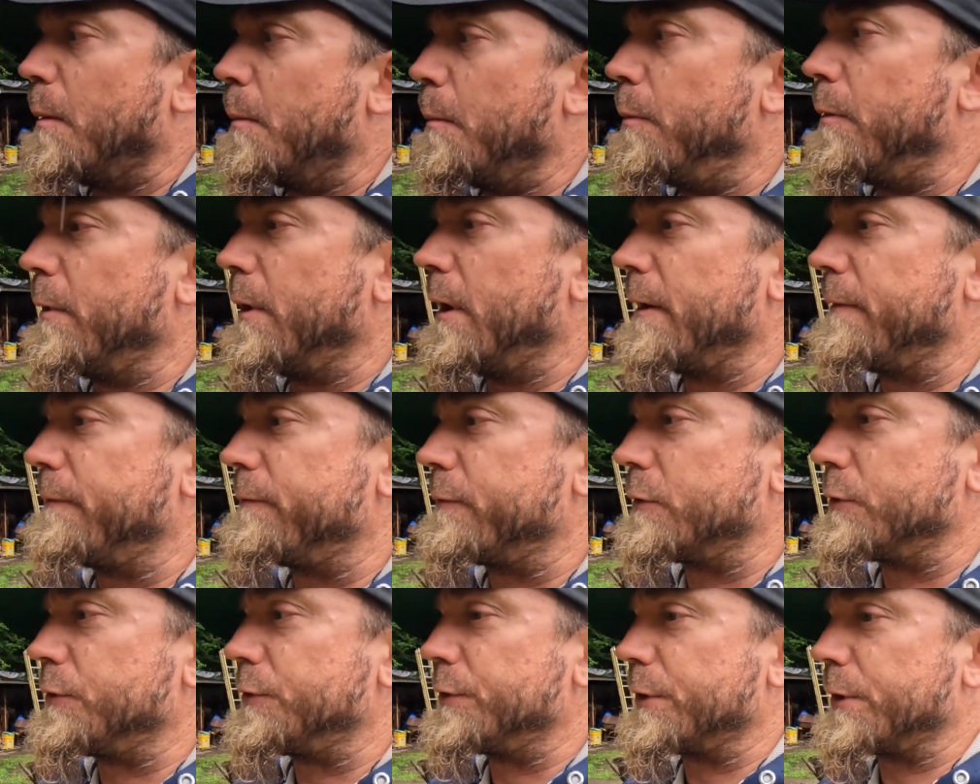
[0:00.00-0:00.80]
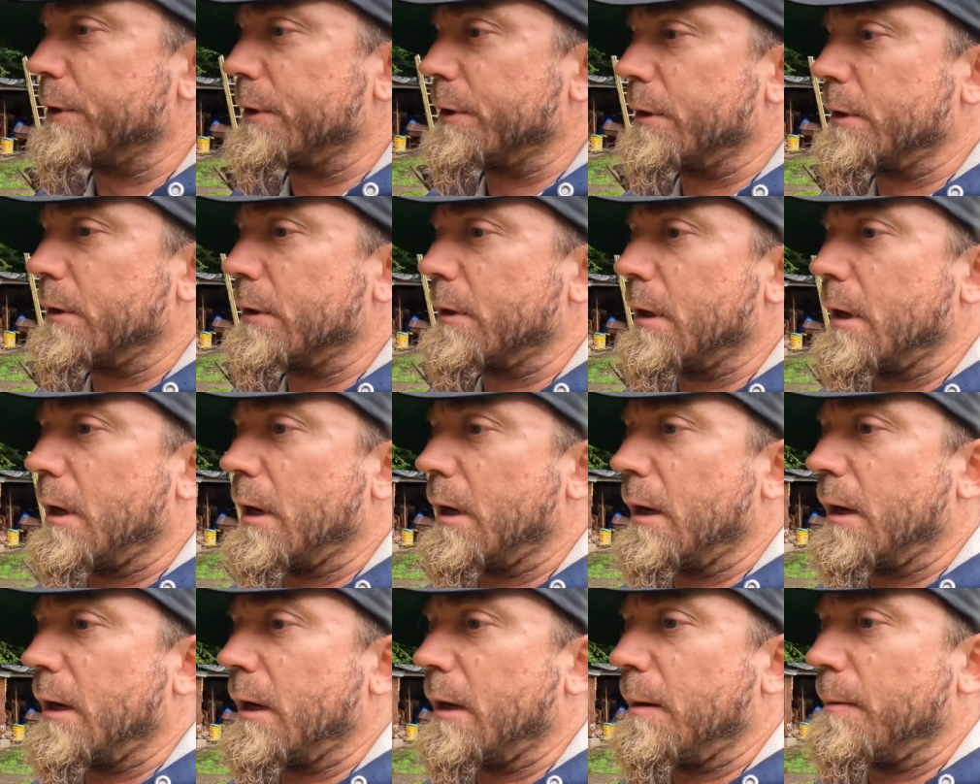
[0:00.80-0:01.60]
but for sure
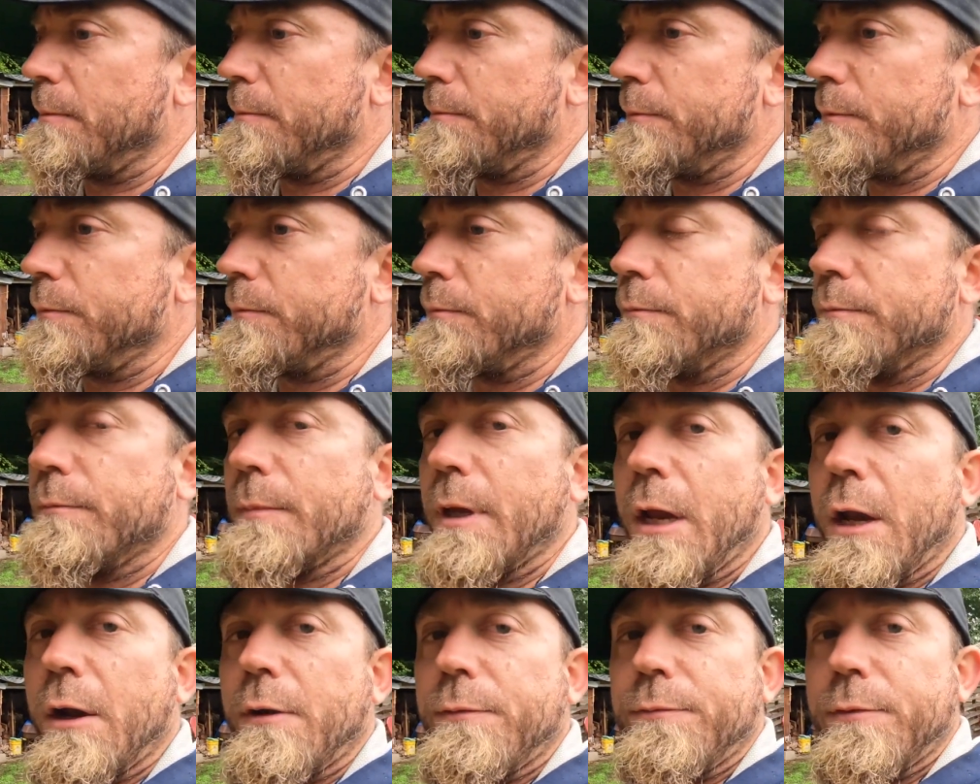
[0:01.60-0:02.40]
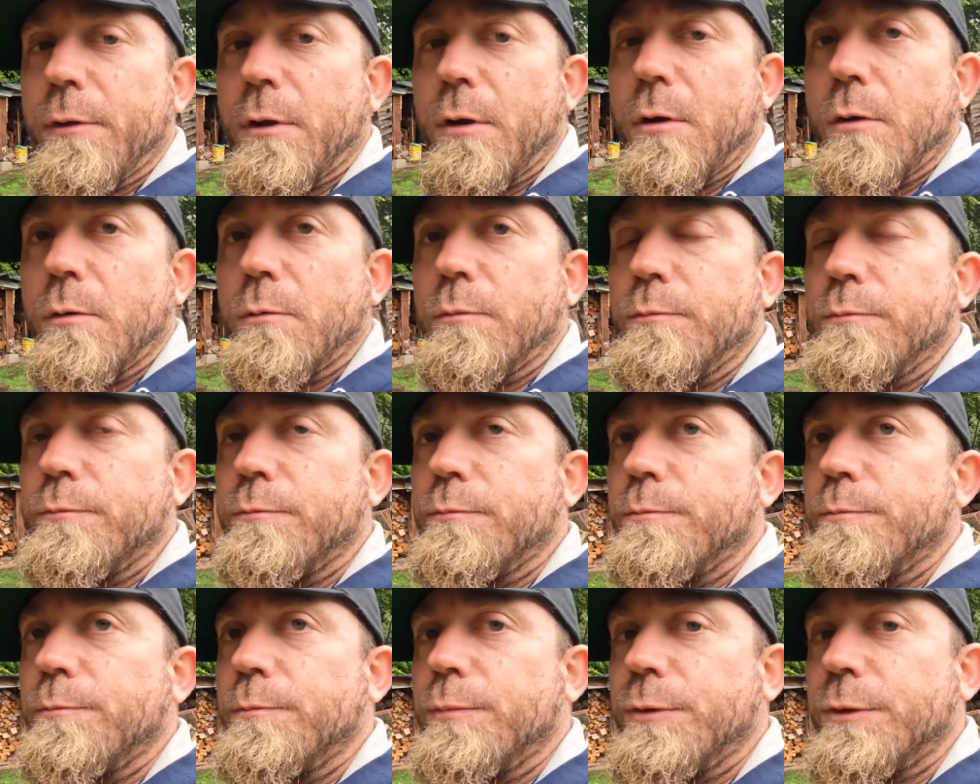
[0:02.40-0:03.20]
airflow,
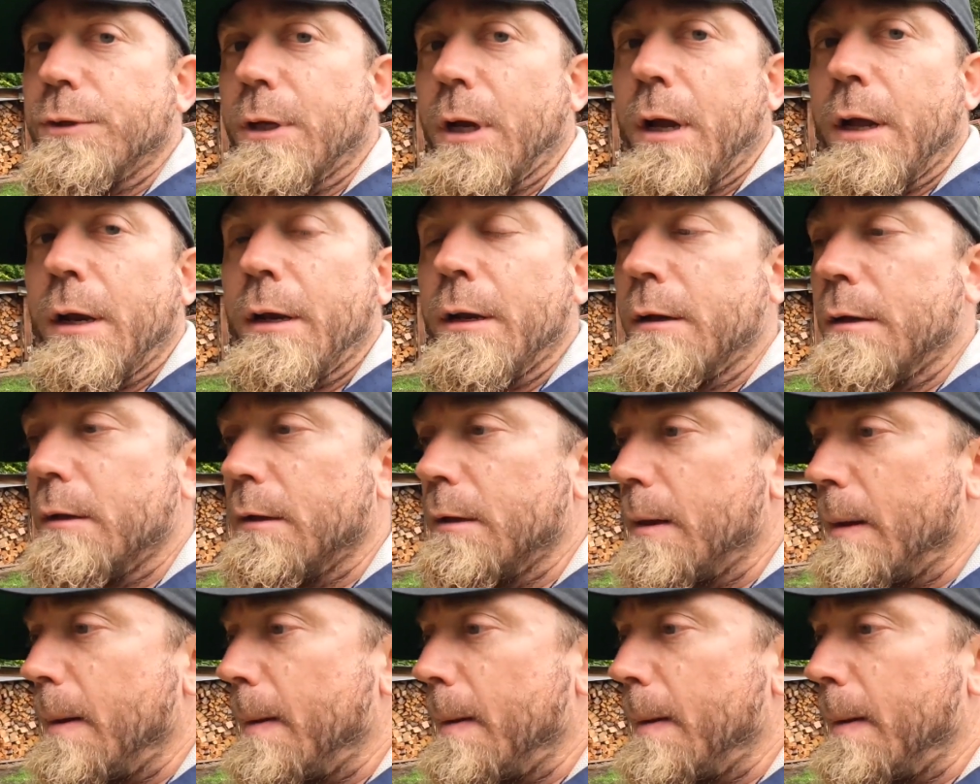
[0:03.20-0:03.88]
sun,